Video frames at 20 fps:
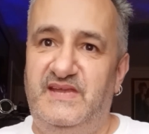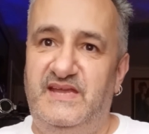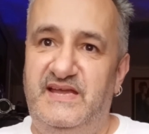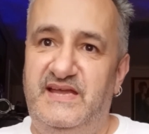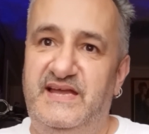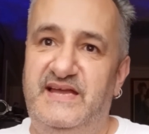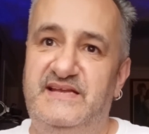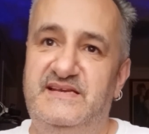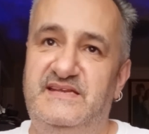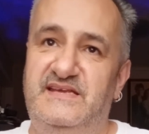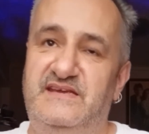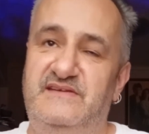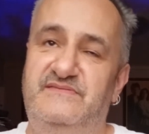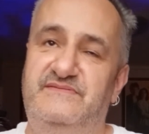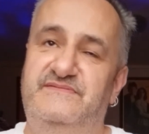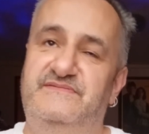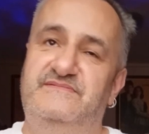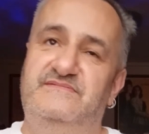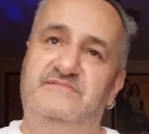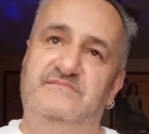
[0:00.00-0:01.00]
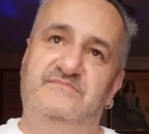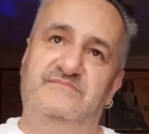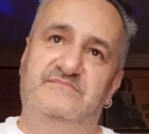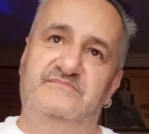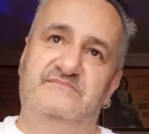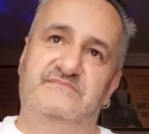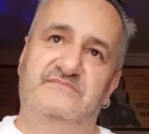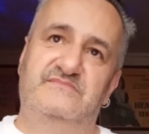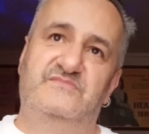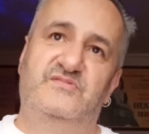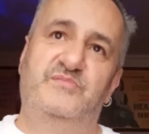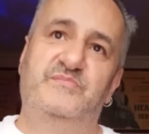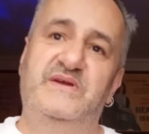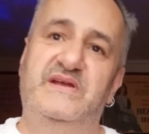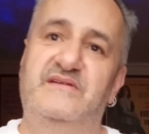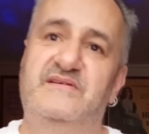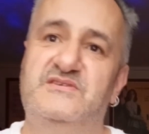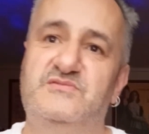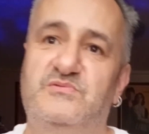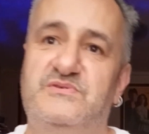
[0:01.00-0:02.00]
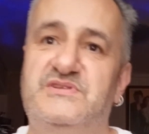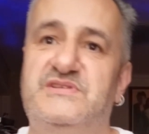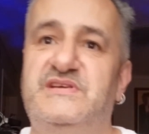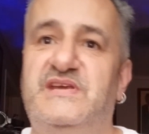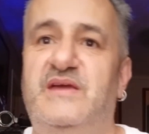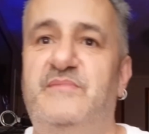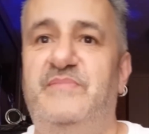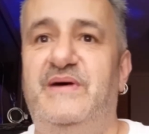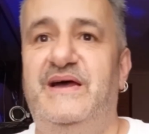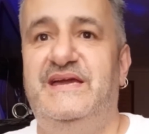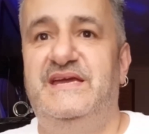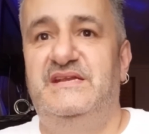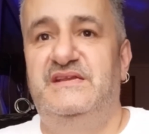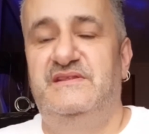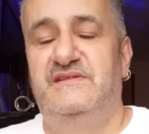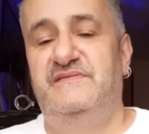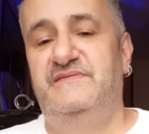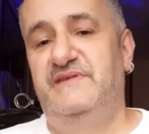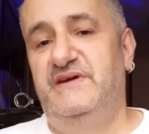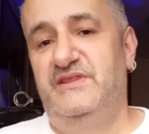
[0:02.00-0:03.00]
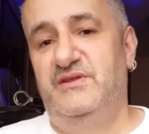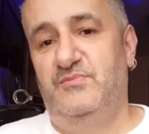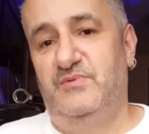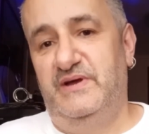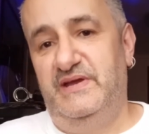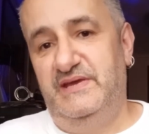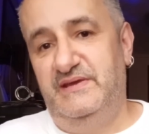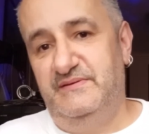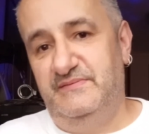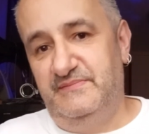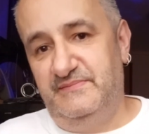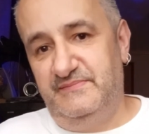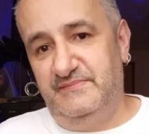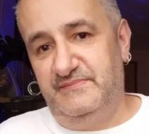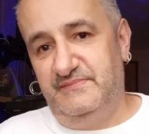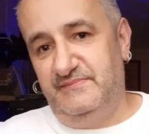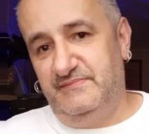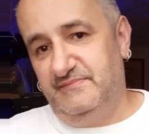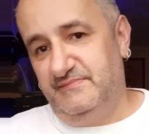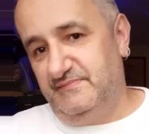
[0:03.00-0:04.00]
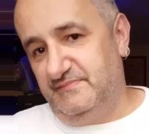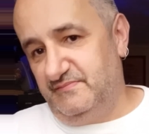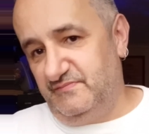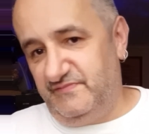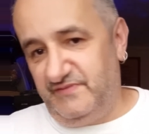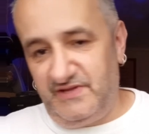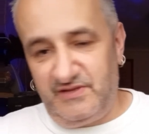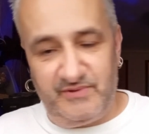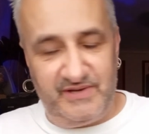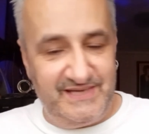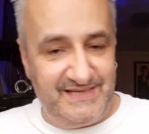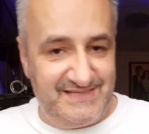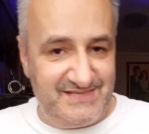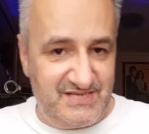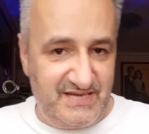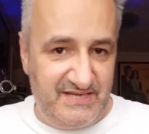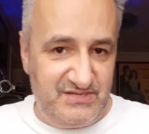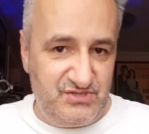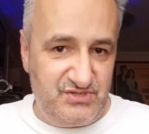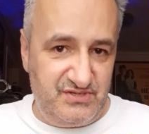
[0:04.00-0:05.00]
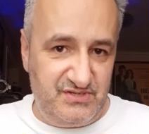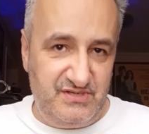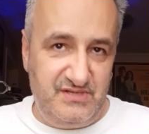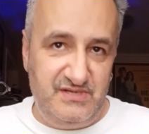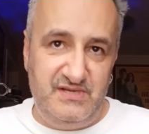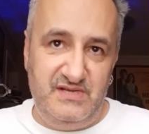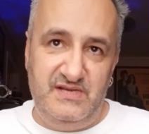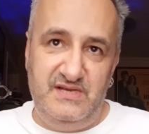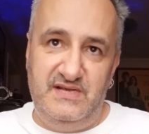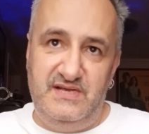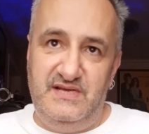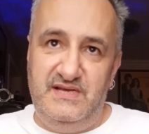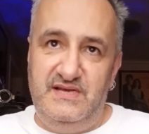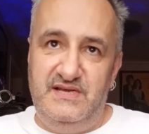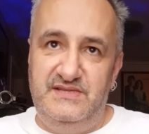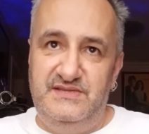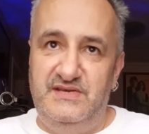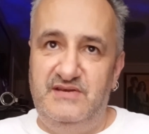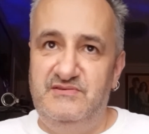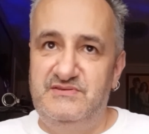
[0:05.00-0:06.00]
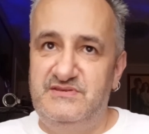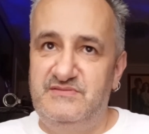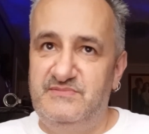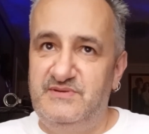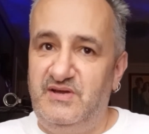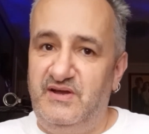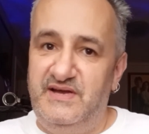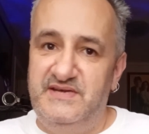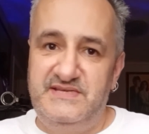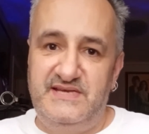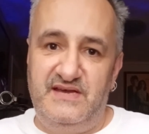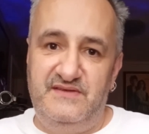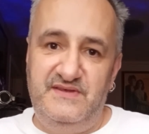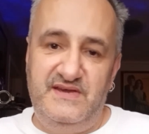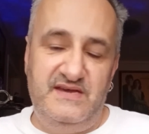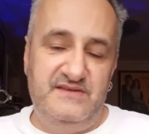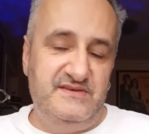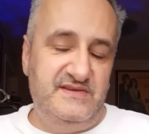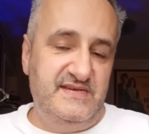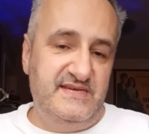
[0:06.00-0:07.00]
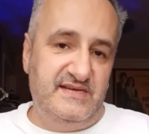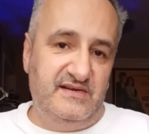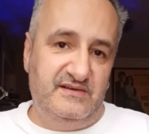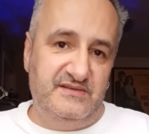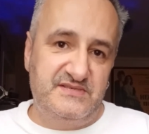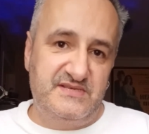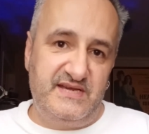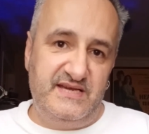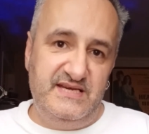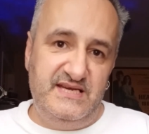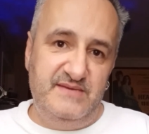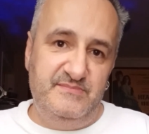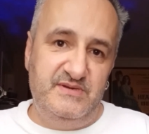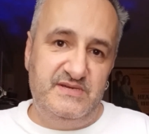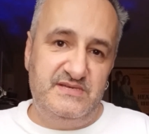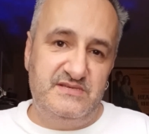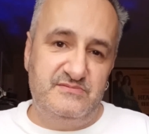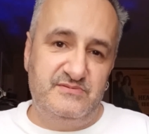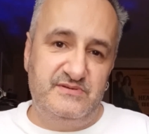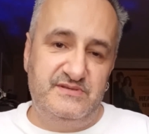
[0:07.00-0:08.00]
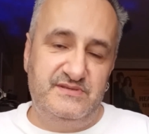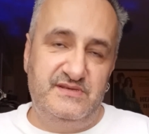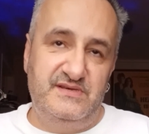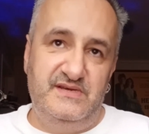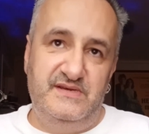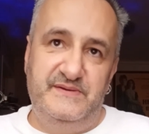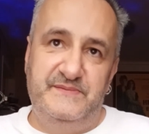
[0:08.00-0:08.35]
if Ramirez wants to get back into the featherweight contention, there are some guys out there that you can't take liberties with.